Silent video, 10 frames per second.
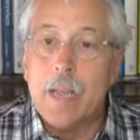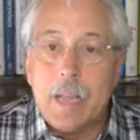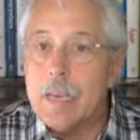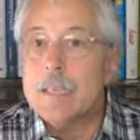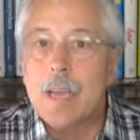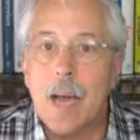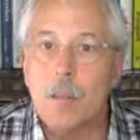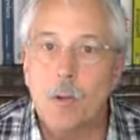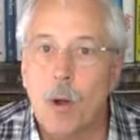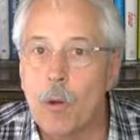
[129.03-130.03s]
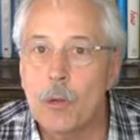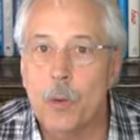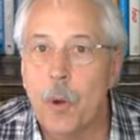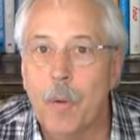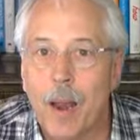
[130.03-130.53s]
it is on the road
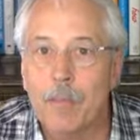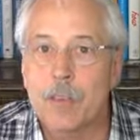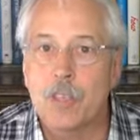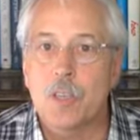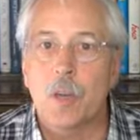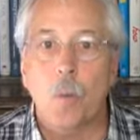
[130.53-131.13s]
to irrelevancy,